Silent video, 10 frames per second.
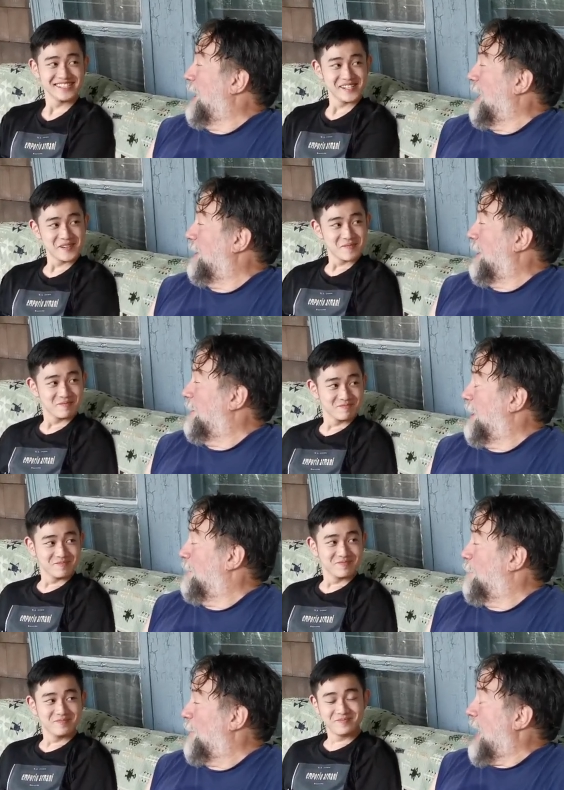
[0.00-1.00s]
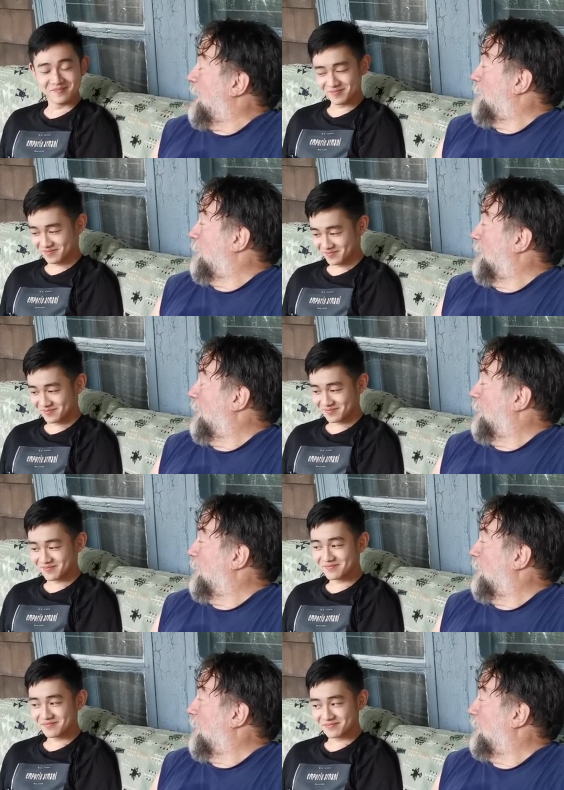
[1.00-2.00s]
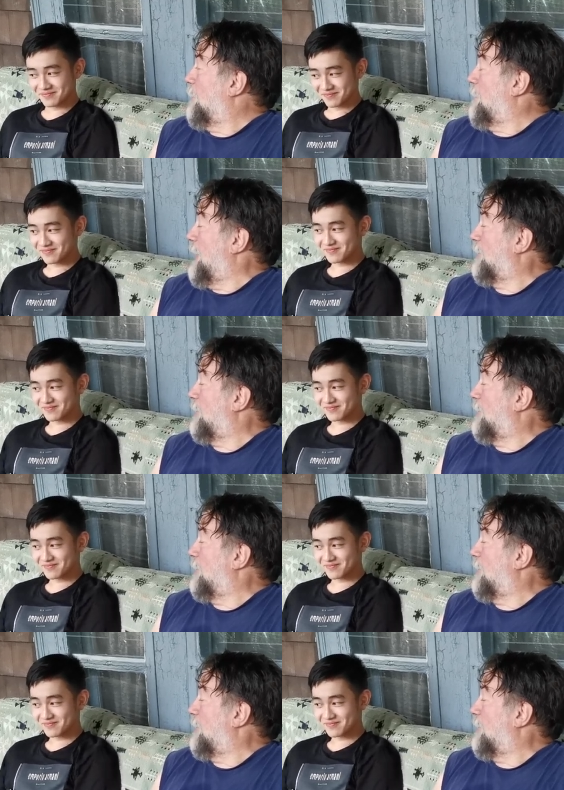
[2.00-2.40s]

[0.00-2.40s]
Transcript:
Speaker 1: But and more accurately though, you're